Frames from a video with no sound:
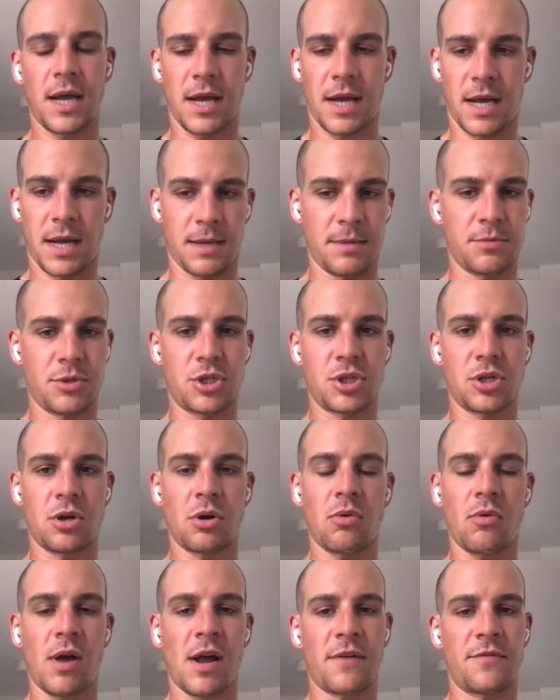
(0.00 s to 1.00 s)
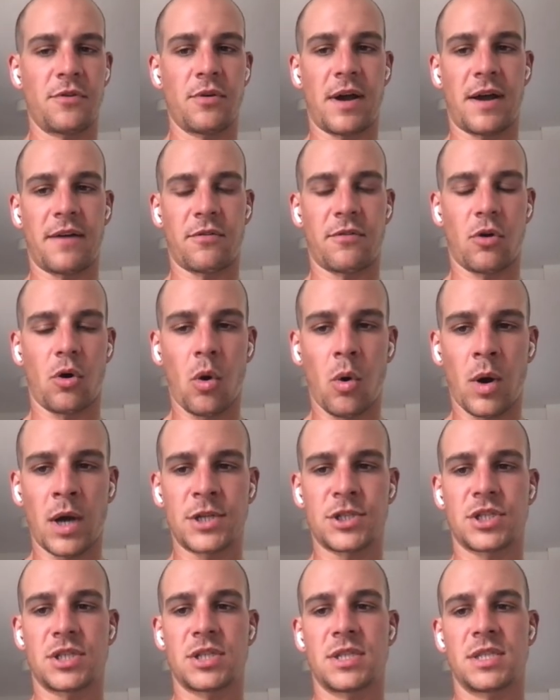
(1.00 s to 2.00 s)
I'm sure a lot of you have
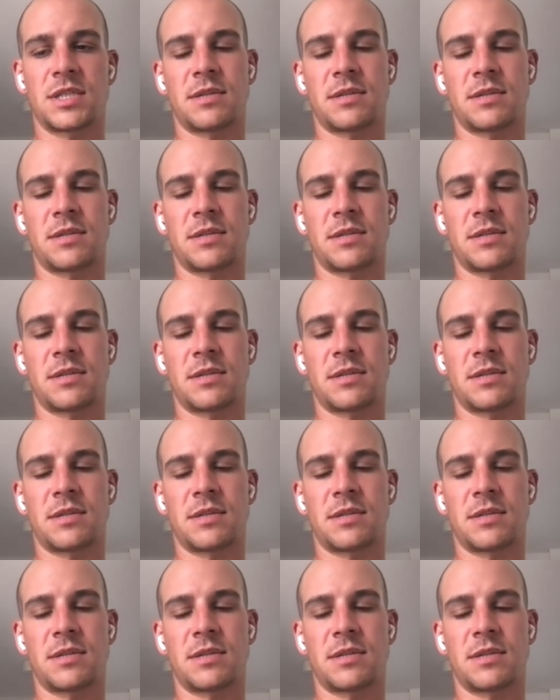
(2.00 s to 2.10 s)
questions